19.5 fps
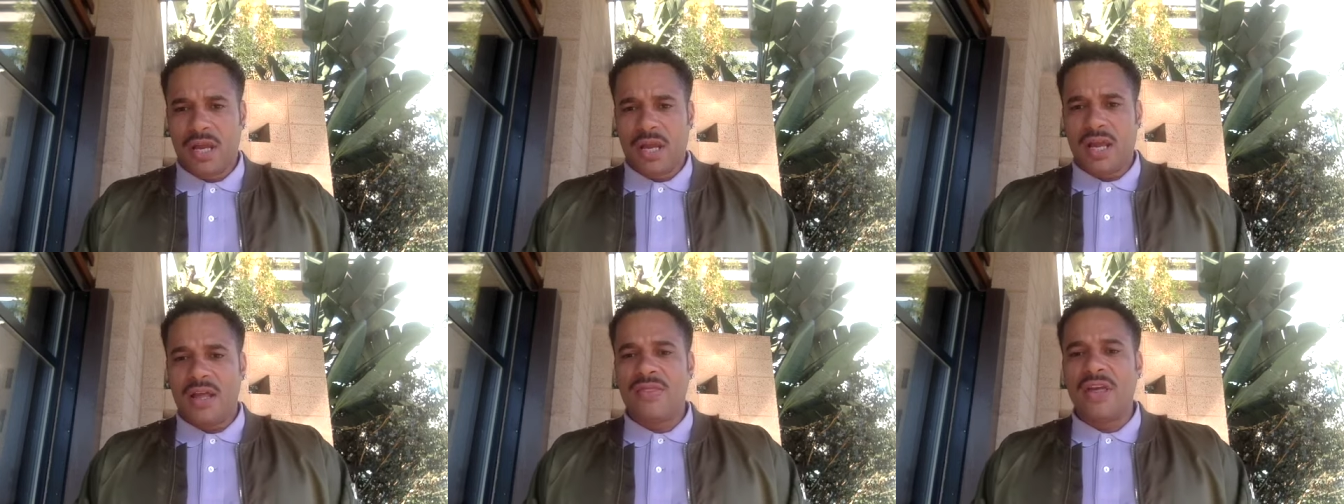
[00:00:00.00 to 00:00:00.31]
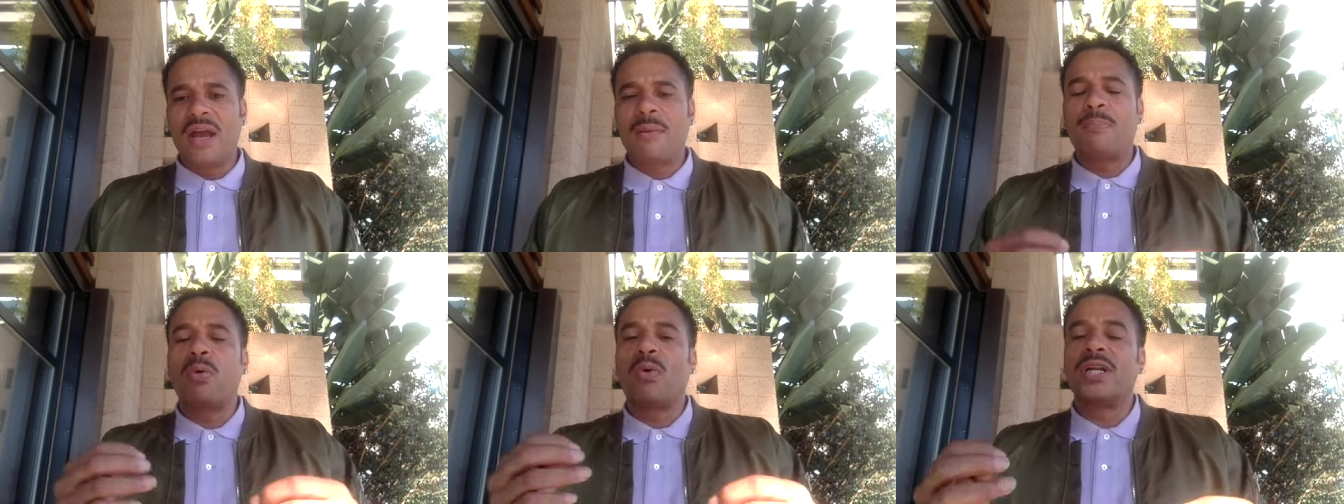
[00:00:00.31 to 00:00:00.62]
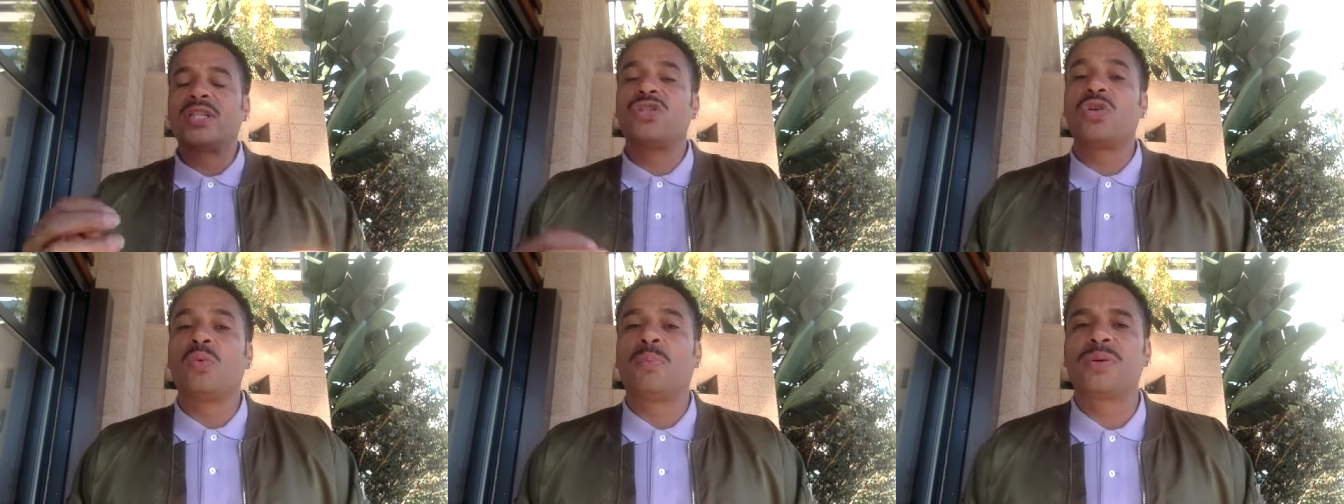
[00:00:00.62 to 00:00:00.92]
And that
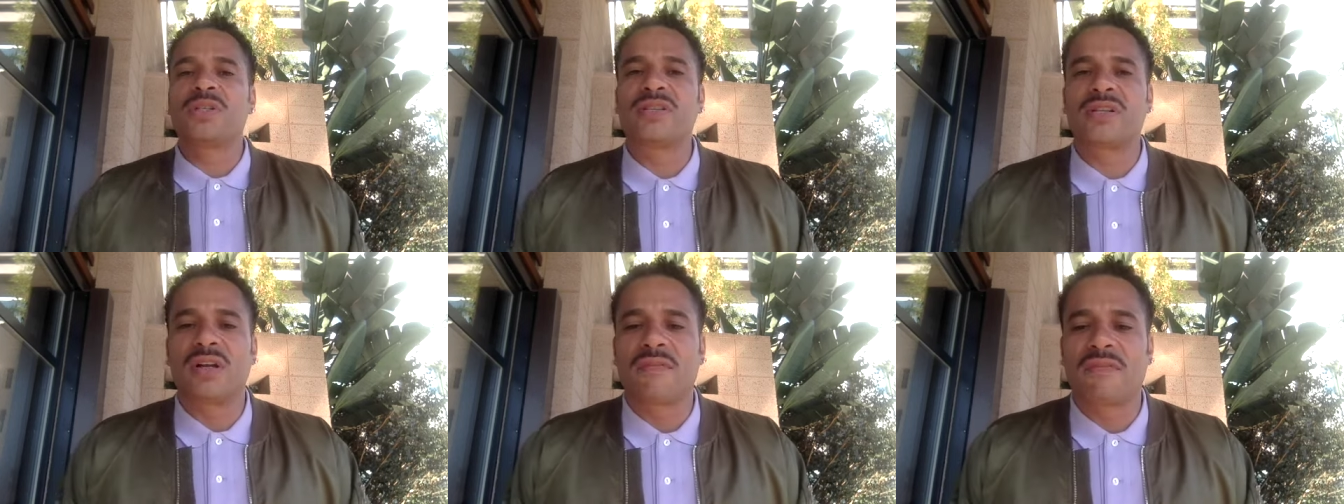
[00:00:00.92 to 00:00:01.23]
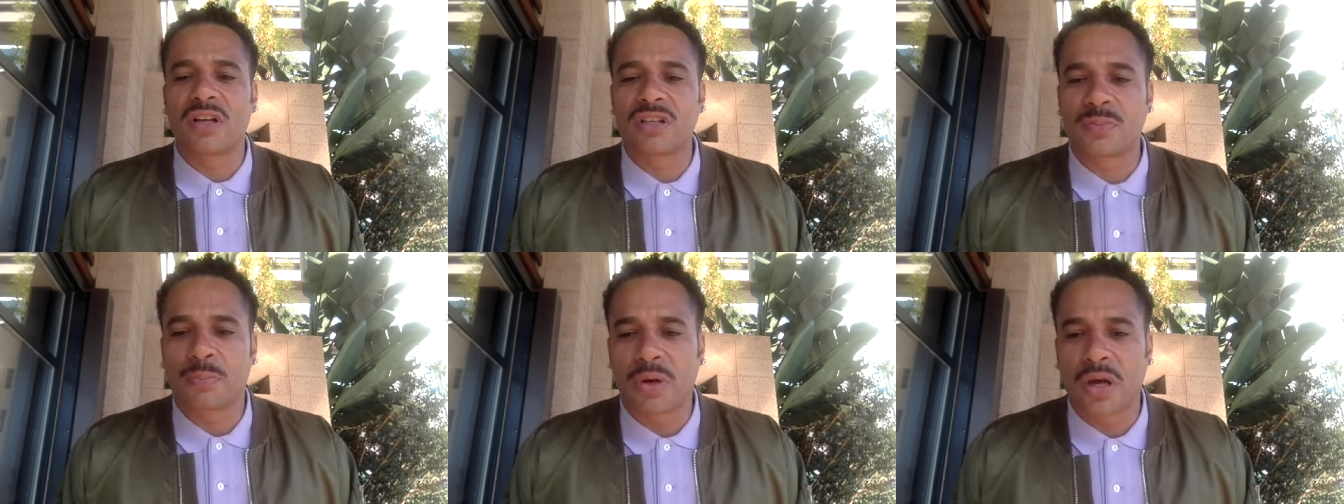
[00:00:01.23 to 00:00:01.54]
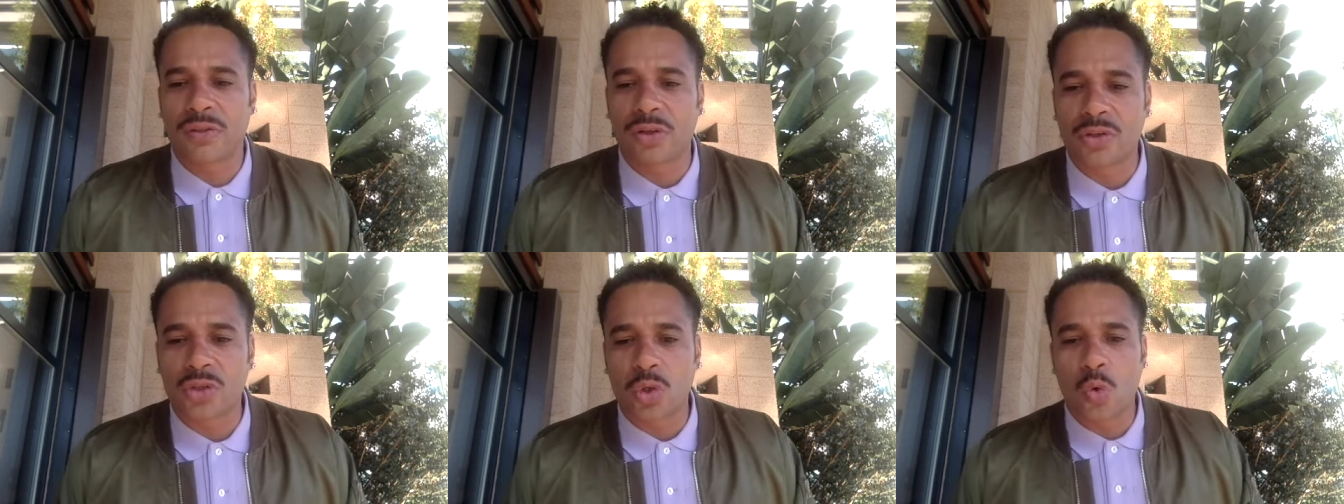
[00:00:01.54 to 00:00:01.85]
0.2% of us
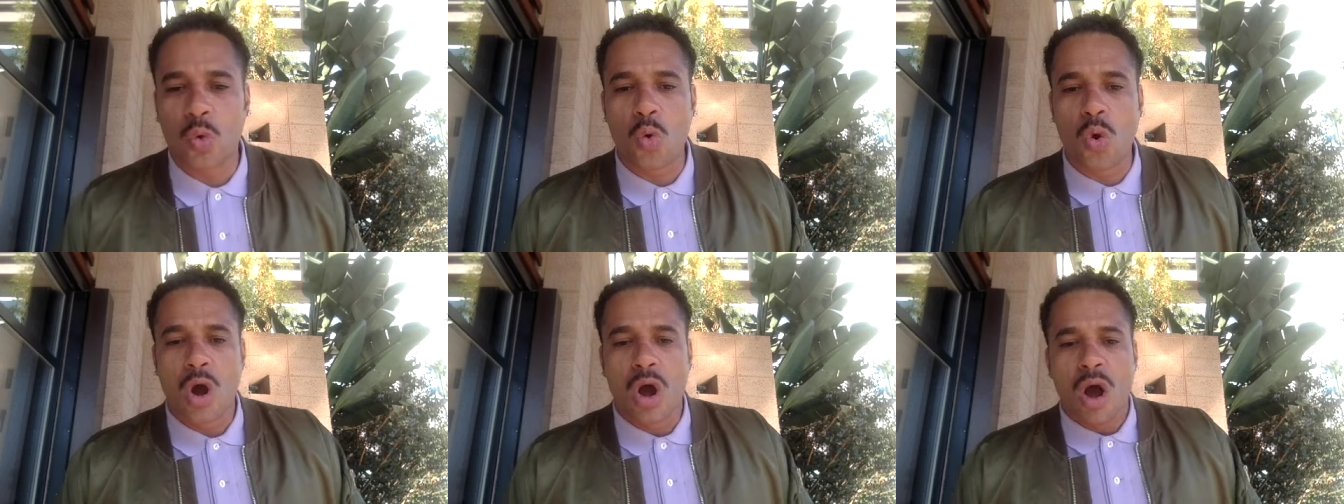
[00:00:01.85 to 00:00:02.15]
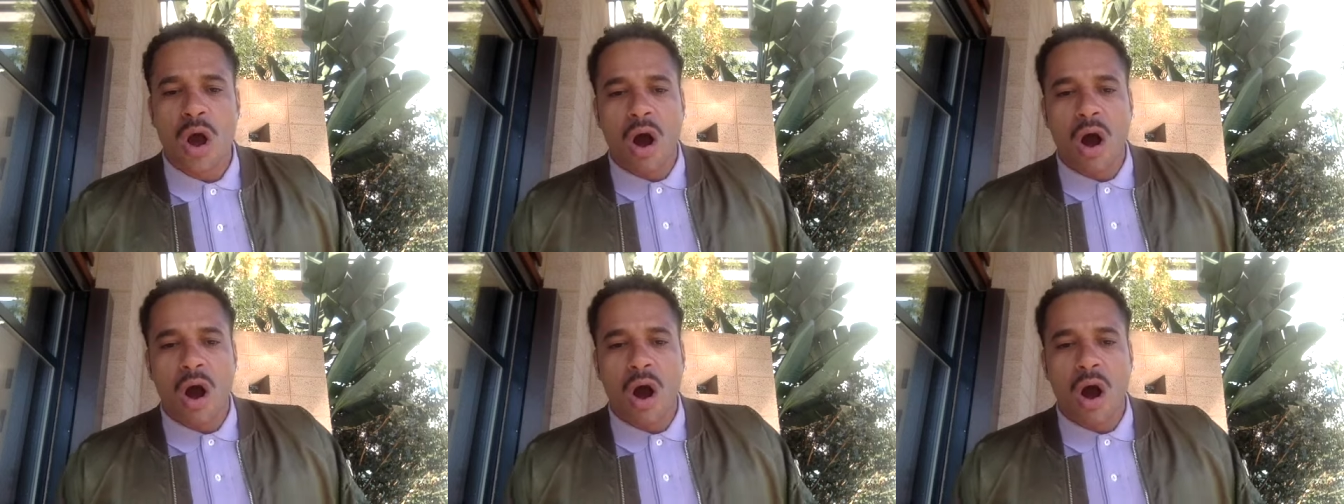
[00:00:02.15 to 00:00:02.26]
brothers who